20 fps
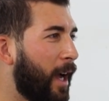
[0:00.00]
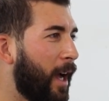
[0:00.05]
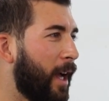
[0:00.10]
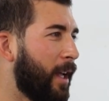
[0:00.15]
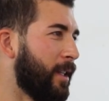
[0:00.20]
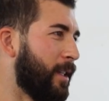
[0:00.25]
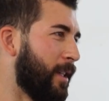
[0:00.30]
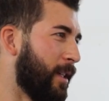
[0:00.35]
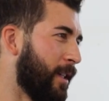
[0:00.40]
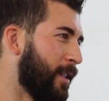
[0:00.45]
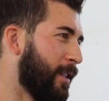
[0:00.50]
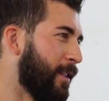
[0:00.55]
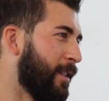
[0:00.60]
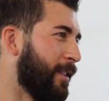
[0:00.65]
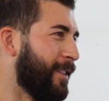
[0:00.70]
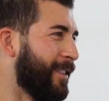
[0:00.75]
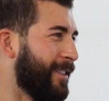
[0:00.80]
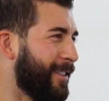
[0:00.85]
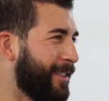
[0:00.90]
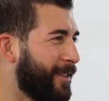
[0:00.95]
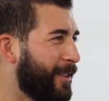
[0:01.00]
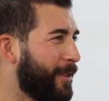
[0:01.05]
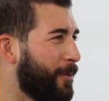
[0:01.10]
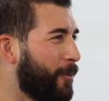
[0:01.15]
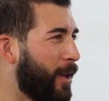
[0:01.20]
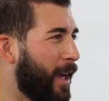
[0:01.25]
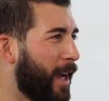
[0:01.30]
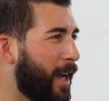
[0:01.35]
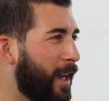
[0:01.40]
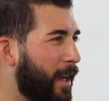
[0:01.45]
until
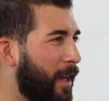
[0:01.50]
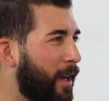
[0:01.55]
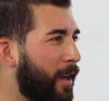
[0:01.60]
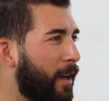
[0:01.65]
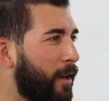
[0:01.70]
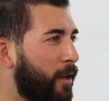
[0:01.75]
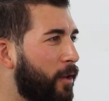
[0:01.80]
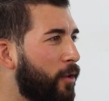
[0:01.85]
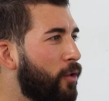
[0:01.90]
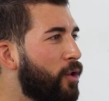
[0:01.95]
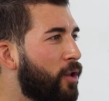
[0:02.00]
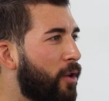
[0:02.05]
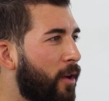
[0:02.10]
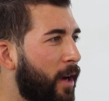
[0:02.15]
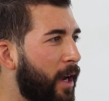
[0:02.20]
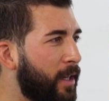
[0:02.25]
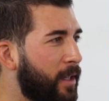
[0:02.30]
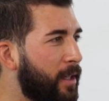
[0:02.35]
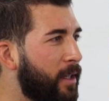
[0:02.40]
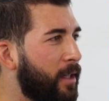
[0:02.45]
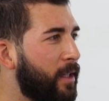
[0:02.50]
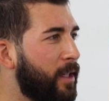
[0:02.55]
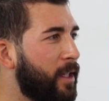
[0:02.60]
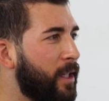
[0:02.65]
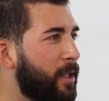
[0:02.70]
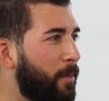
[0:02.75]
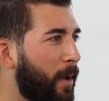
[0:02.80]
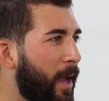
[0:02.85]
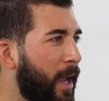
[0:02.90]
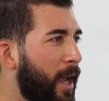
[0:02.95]
we had a huge crisis in
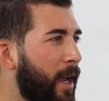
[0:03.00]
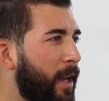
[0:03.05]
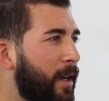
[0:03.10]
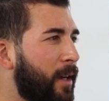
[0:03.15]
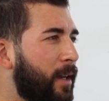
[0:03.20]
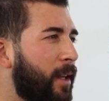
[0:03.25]
Spain,